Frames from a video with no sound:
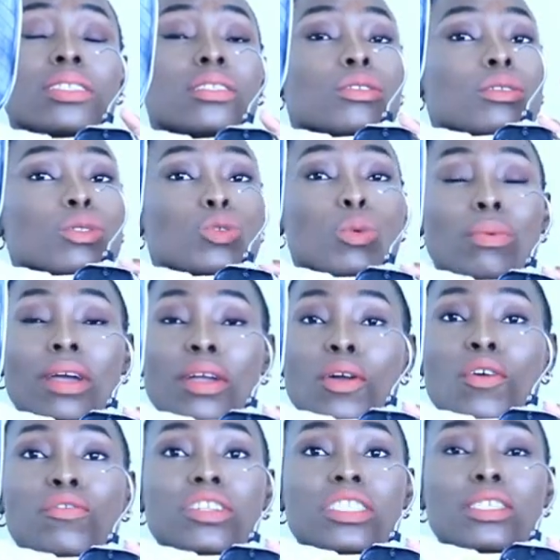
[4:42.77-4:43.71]
it's super
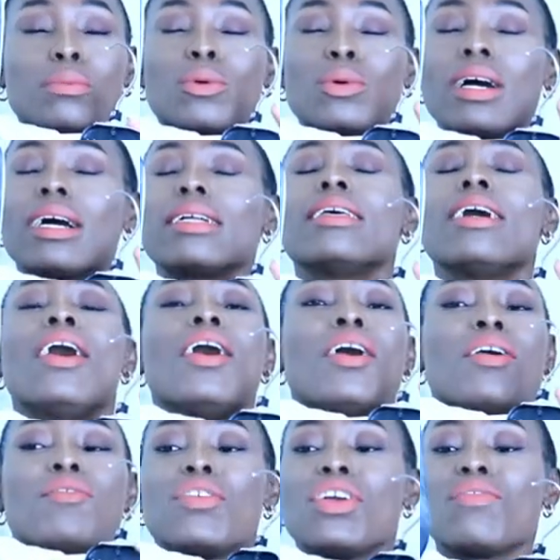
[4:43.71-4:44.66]
comfortable and
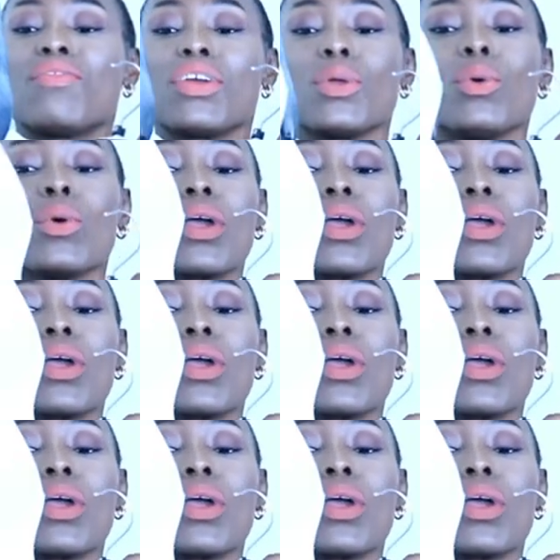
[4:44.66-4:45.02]
very, very